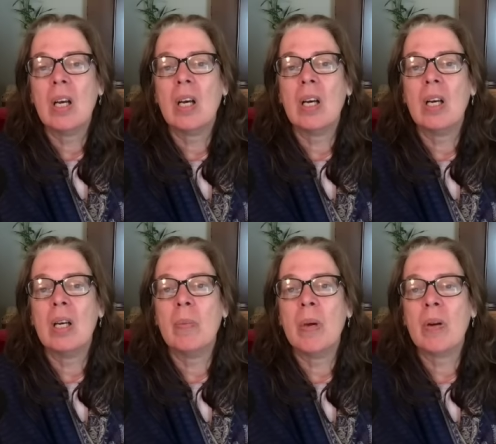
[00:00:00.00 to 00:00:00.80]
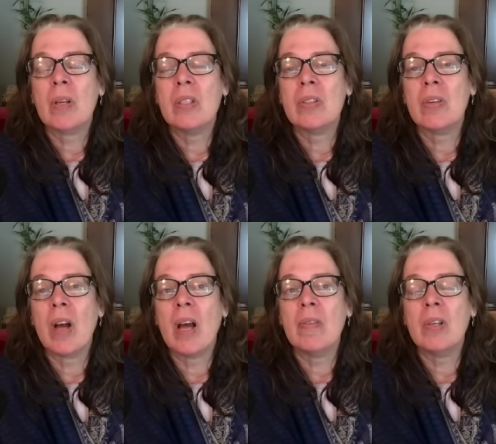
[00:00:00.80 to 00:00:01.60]
uh, Americans are
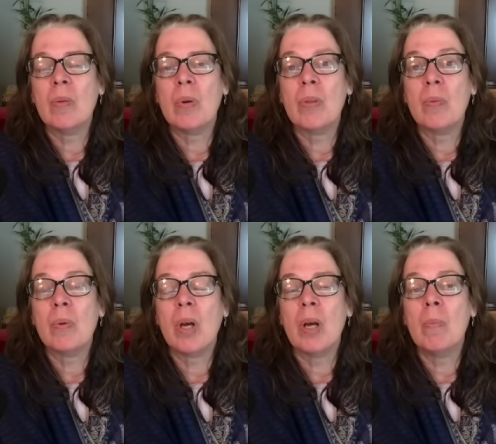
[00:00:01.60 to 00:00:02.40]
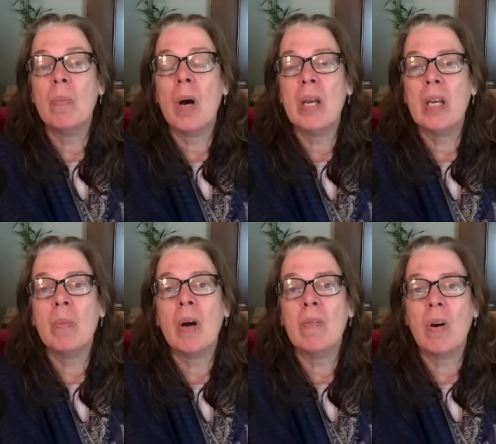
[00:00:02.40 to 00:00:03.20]
having with uh, money
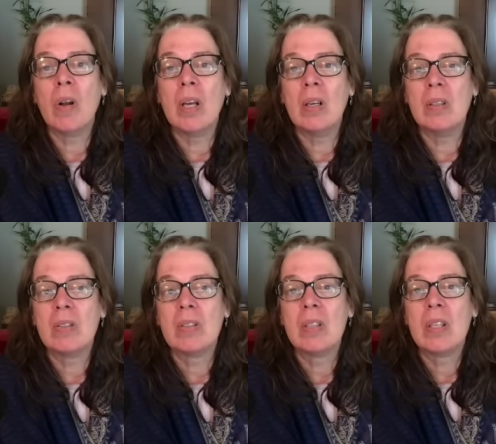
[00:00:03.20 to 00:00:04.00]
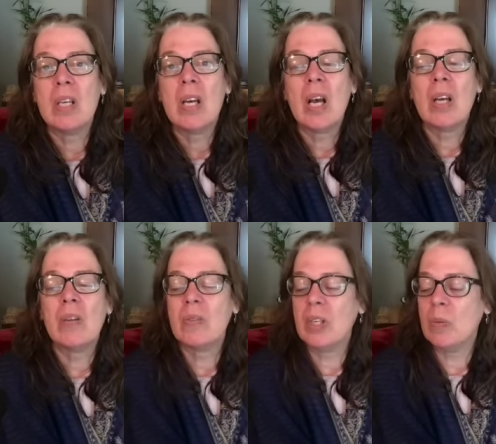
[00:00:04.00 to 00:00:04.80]
above all else. I
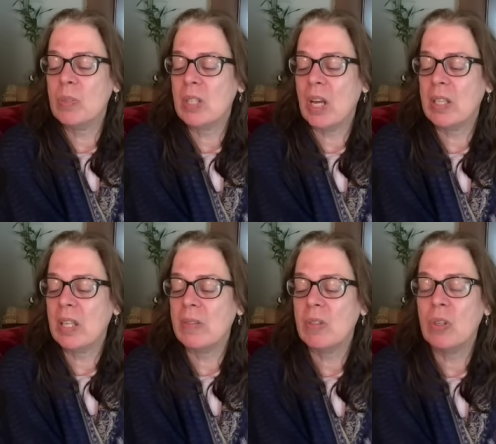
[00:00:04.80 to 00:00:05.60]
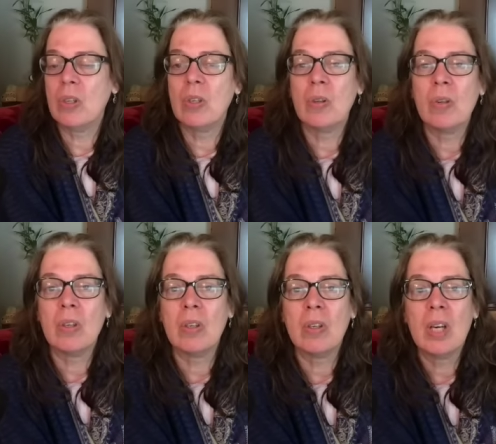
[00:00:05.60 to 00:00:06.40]
don't think it was like that. If you look at
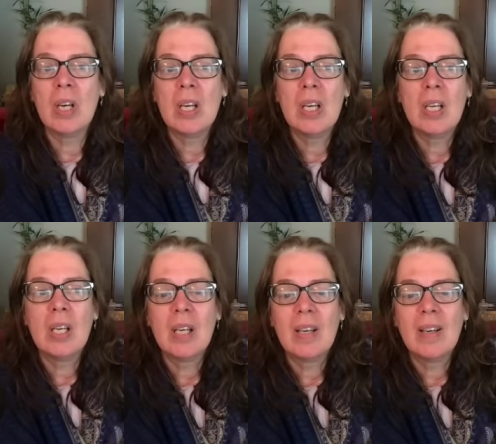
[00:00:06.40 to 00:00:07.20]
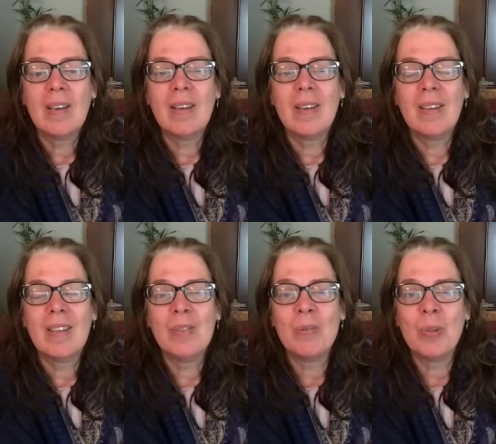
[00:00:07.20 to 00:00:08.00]
earlier uh,
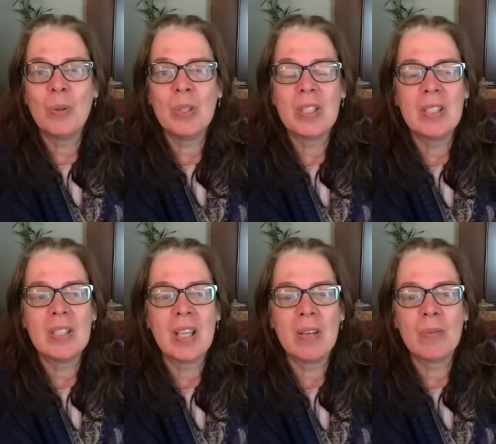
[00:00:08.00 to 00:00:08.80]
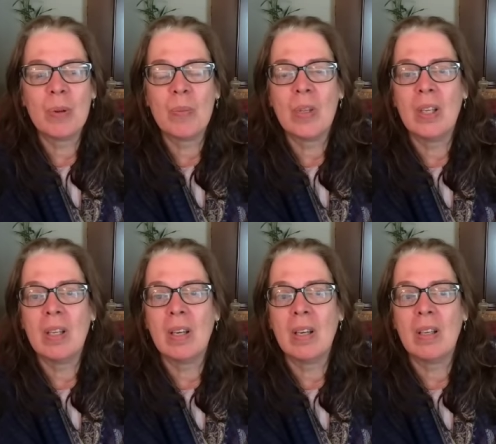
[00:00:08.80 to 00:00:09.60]
influences, say from
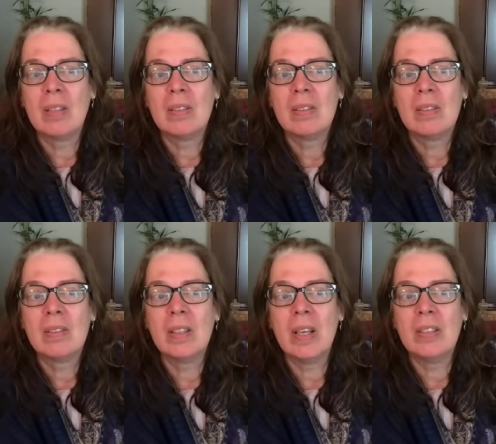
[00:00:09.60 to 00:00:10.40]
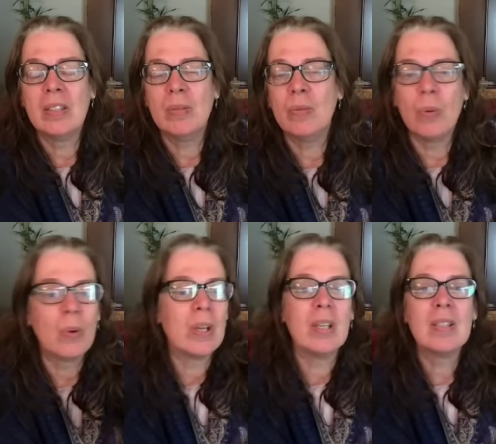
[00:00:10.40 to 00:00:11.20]
the uh, the
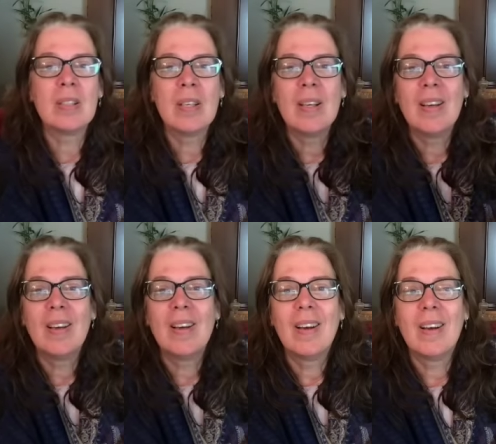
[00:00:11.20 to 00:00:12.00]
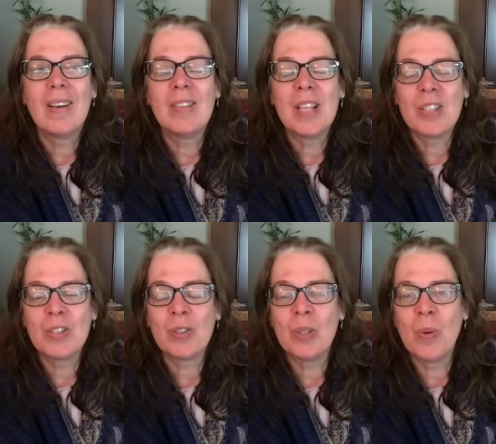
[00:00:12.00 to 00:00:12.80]
1940s, uh, that
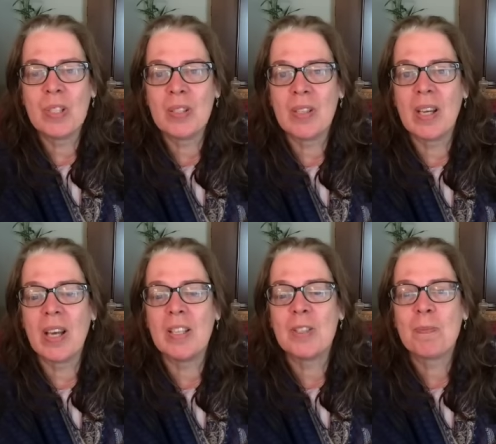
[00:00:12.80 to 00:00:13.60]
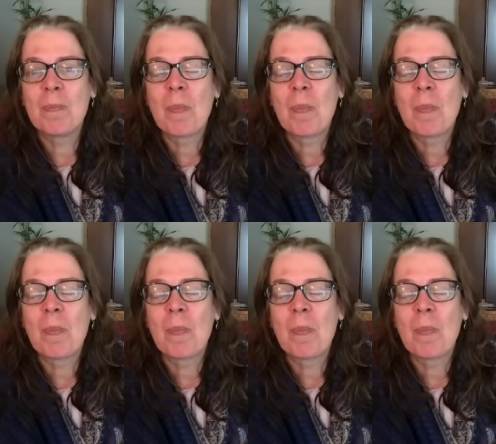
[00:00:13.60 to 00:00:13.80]
certainly wasn't the case.